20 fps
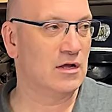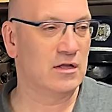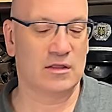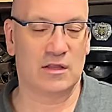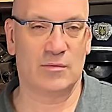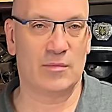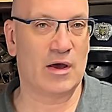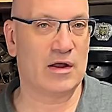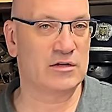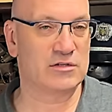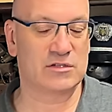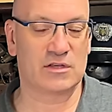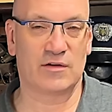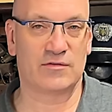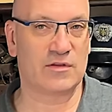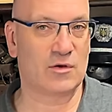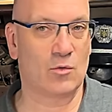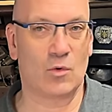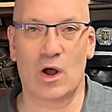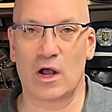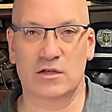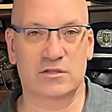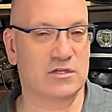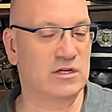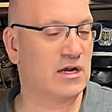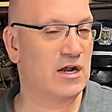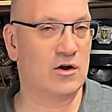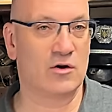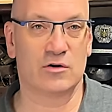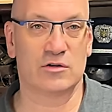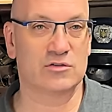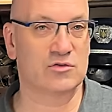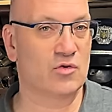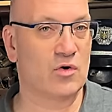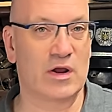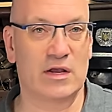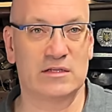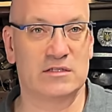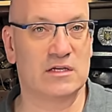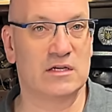the amount of stuff that walks in here is
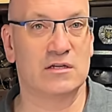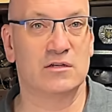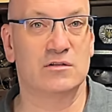crazy.